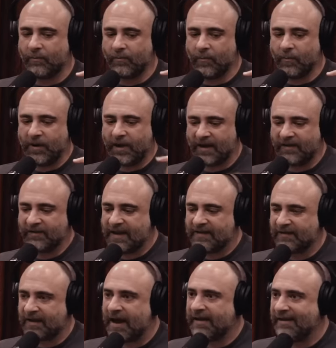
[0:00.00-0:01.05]
because I
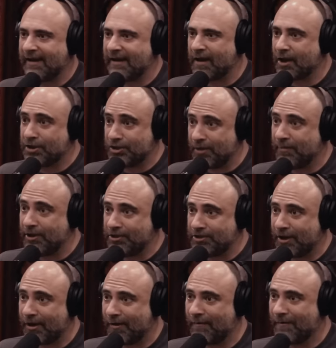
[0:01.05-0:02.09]
sidekick on Jimmy's
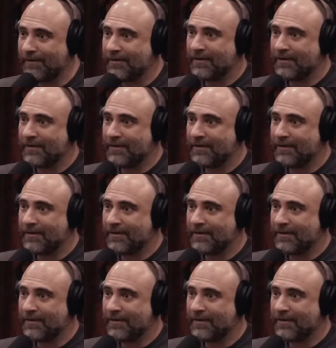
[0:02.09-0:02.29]
show,